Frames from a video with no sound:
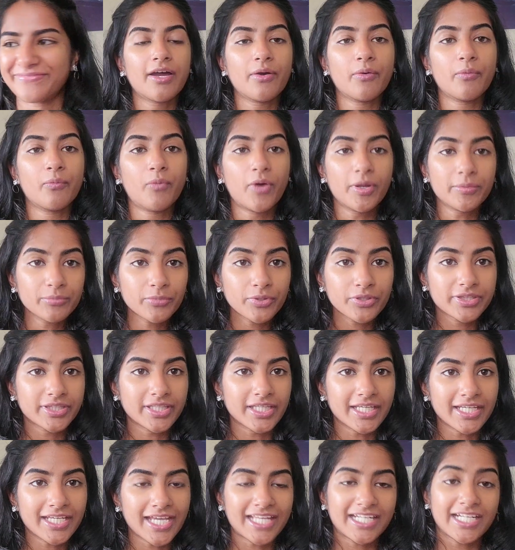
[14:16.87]
One more
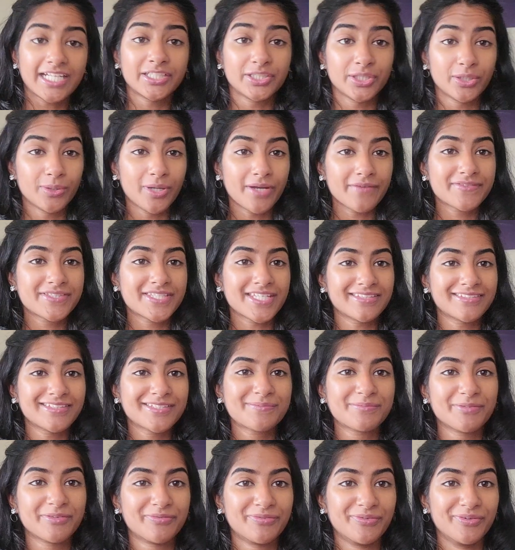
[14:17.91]
thing, and I know I've said this
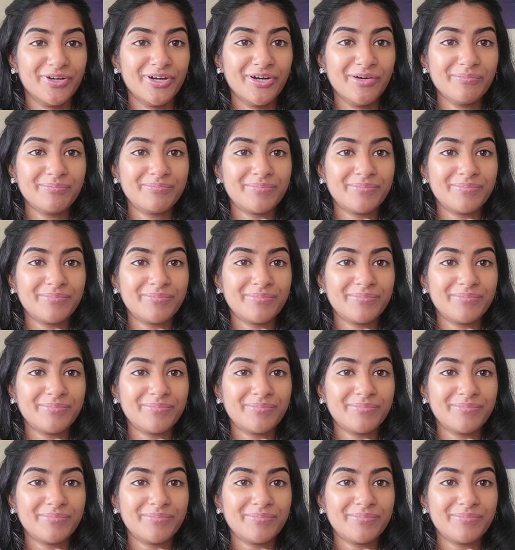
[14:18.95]
before,